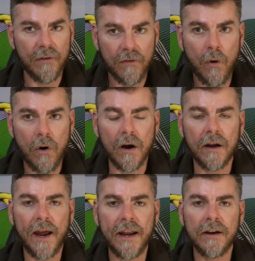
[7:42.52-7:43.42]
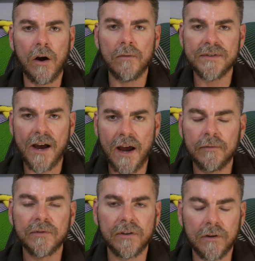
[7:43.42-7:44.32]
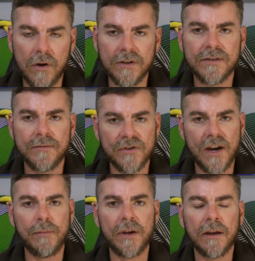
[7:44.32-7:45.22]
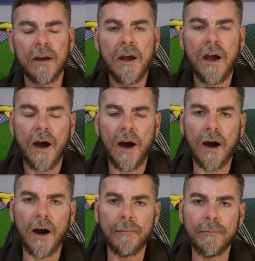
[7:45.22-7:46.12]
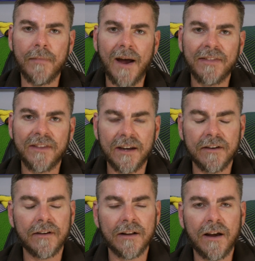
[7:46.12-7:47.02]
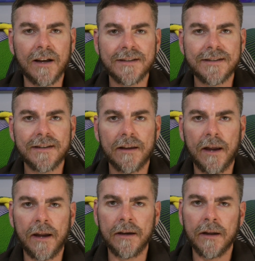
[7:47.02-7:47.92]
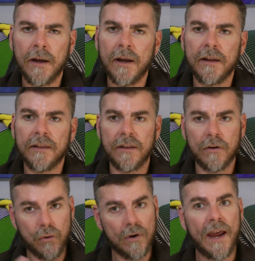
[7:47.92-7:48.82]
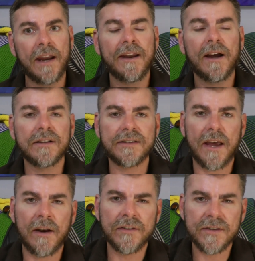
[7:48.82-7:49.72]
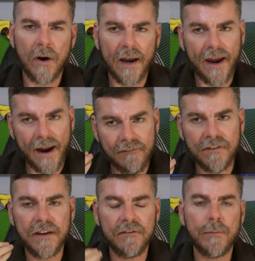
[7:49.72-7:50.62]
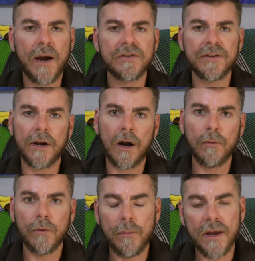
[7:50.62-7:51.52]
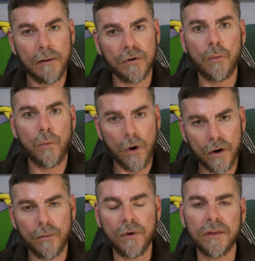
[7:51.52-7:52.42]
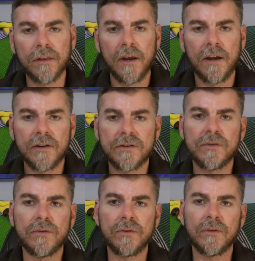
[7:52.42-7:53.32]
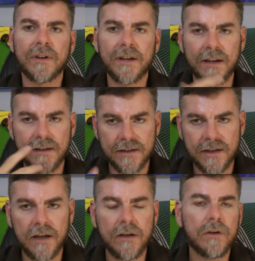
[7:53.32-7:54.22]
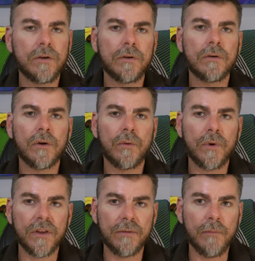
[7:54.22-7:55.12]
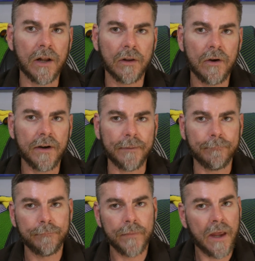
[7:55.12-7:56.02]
before and I was able to learn some shaping um, at the end of the class. And the good handouts, and so I have the information that I will be able to work with to continue with my learning.